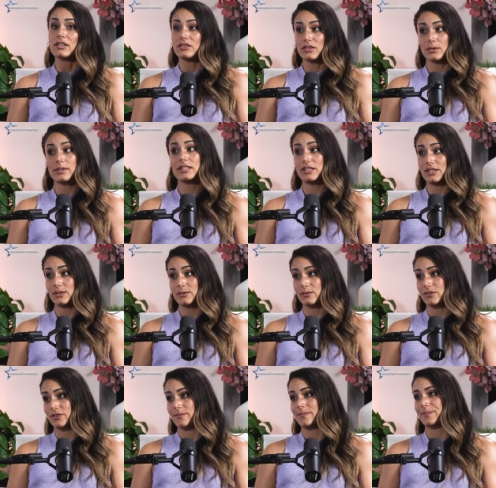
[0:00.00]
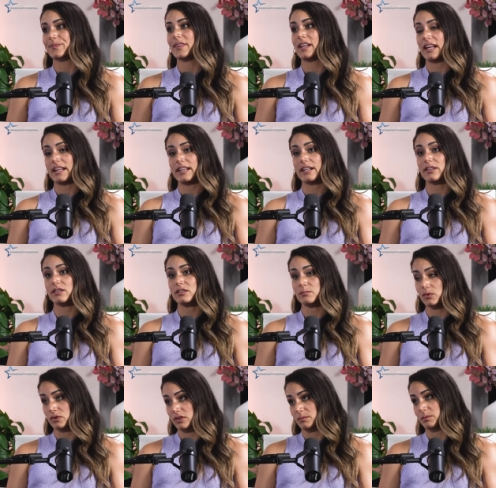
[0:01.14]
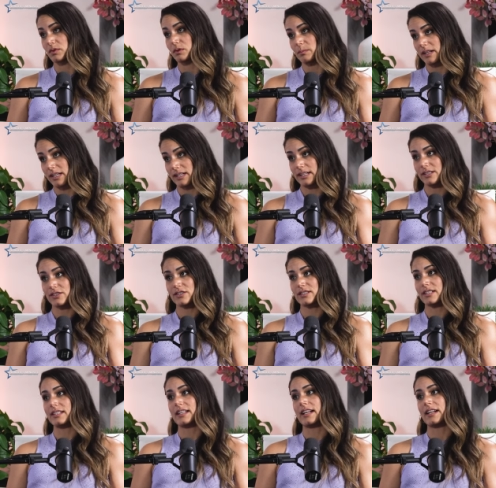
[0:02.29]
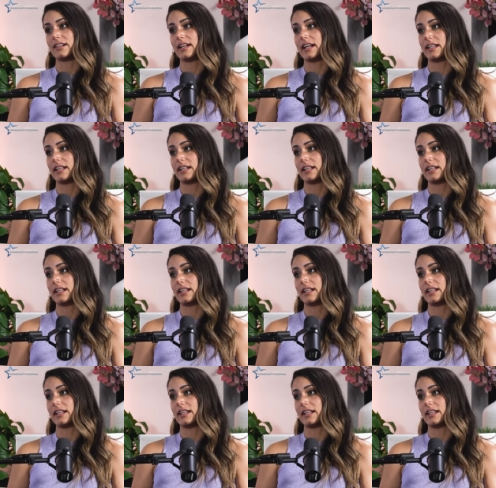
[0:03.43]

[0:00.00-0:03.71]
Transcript: So it's huge. And there's multiple and many kitchens in there,